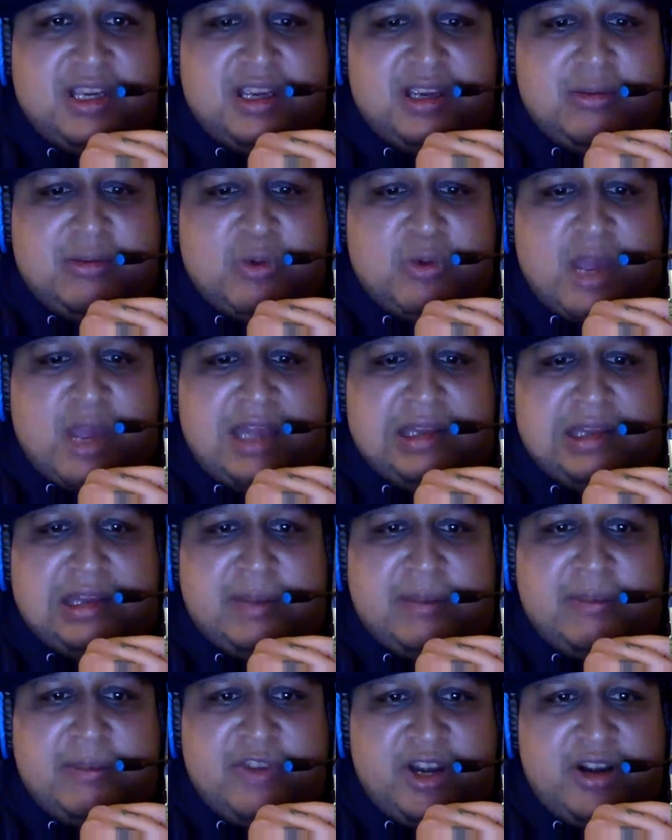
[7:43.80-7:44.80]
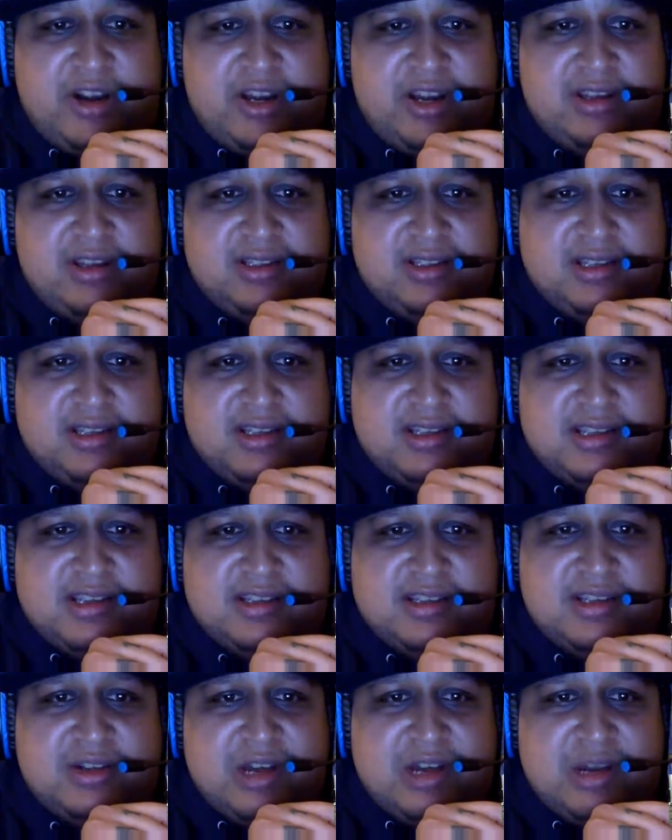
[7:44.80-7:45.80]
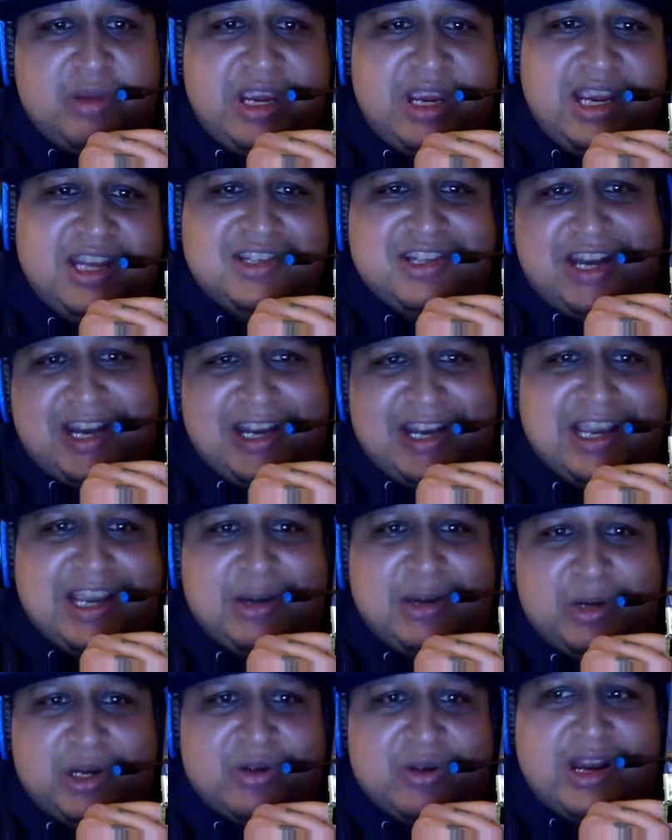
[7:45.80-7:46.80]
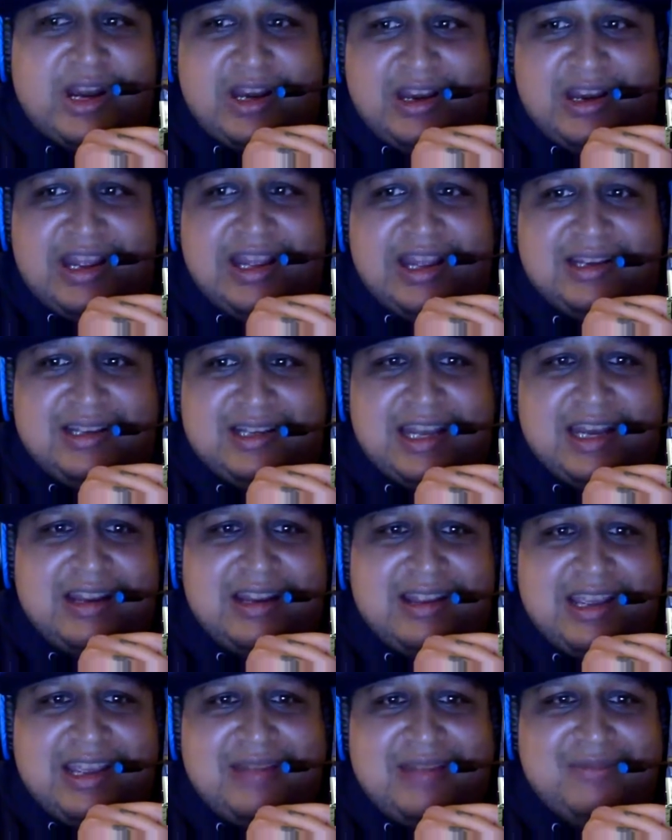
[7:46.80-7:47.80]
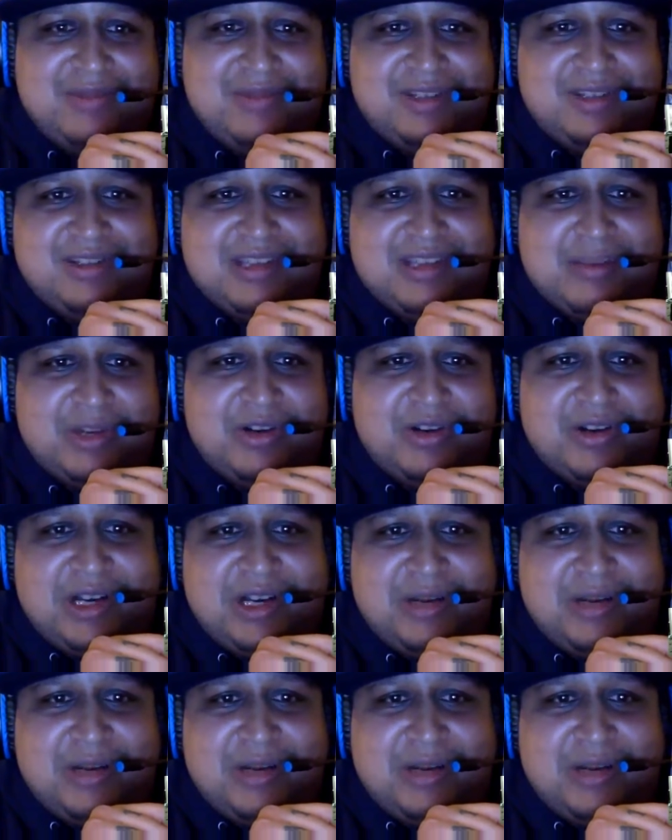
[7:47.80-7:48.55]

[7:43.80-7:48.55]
Ron Lim variant to his Instagram page, and I kind of regretted not getting that to some degree